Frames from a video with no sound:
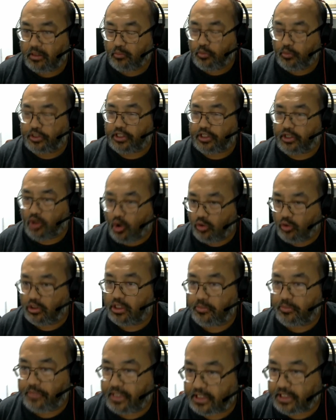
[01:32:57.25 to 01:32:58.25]
which can
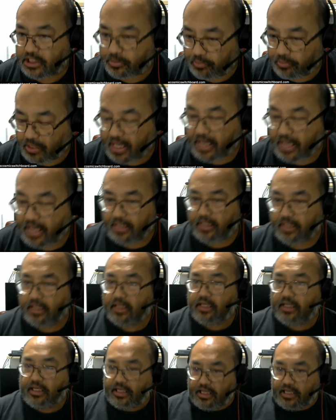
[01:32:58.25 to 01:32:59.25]
only be explained
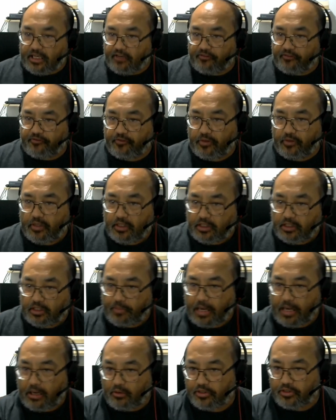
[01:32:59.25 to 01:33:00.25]
if the
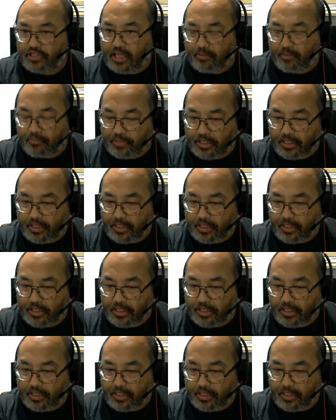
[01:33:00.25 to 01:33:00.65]
powers that